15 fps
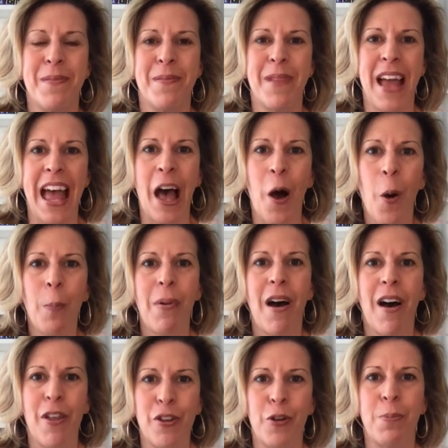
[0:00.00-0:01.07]
help
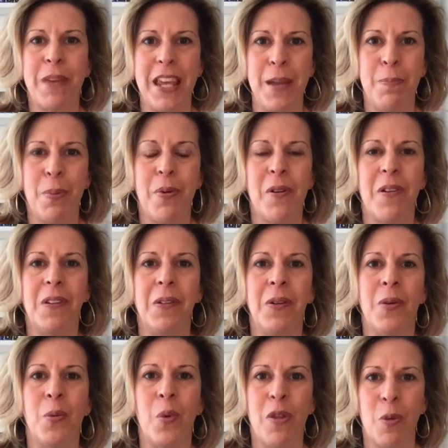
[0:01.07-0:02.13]
other people
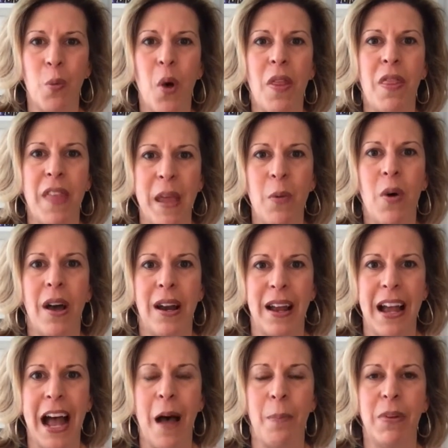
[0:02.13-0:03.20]
with what they want to
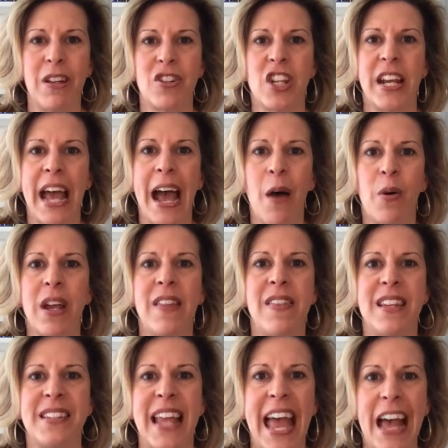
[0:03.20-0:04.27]
accomplish? And how can
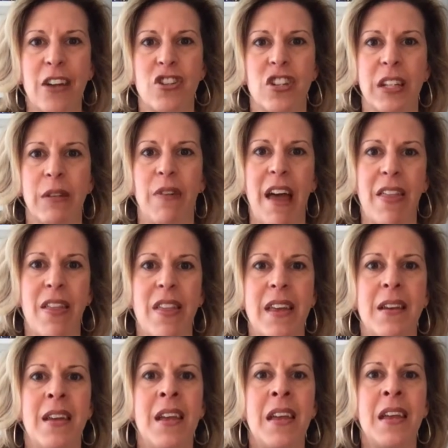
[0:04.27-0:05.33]
this actually, rather
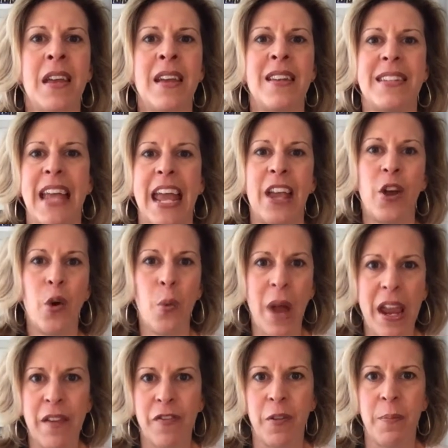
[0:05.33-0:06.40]
than take
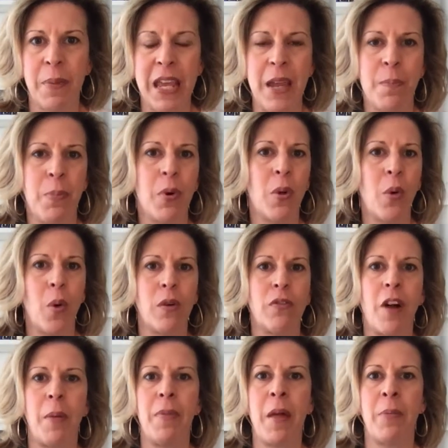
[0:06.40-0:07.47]
away from people or
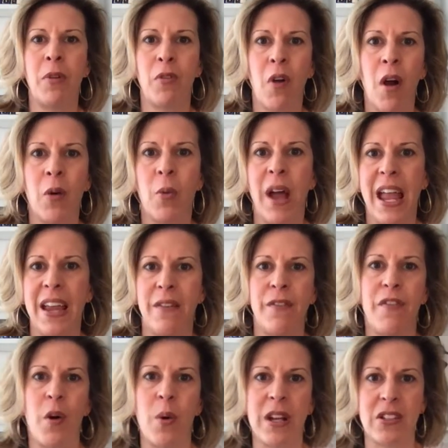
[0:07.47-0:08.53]
rub them the wrong way and
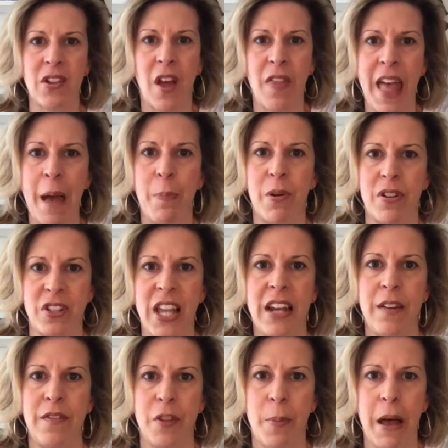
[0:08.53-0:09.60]
focus on that percent
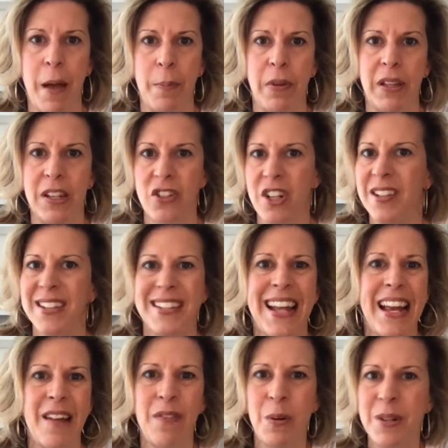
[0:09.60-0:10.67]
of the population, because
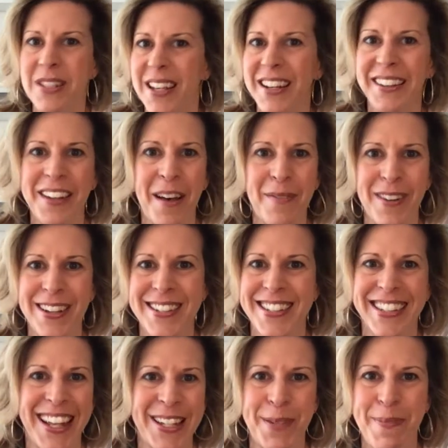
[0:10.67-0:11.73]
not everyone's going to love us,
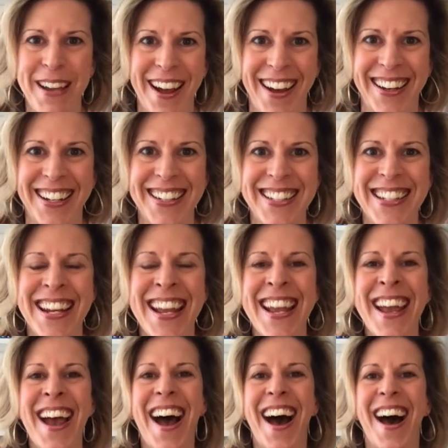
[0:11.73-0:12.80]
let's be honest.
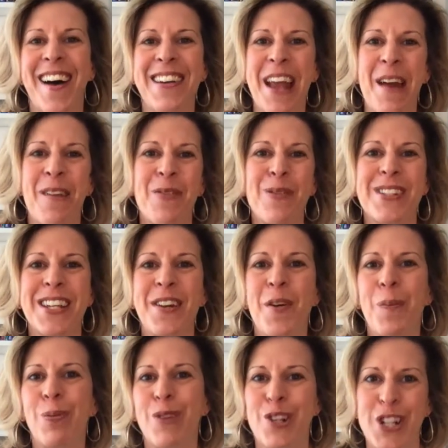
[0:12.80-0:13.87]
Not everyone's going to
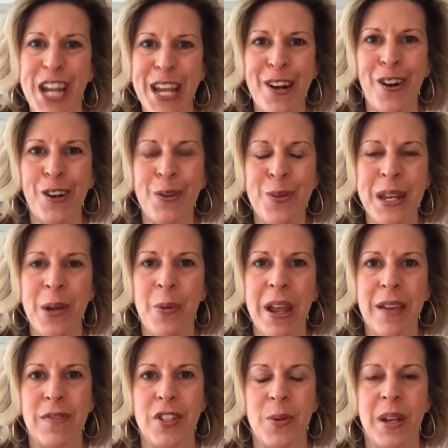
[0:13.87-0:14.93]
appreciate our unique way
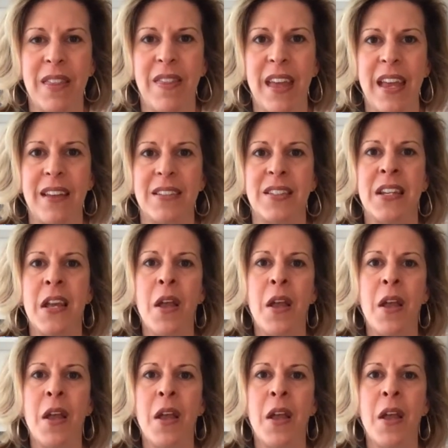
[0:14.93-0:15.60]
of doing things,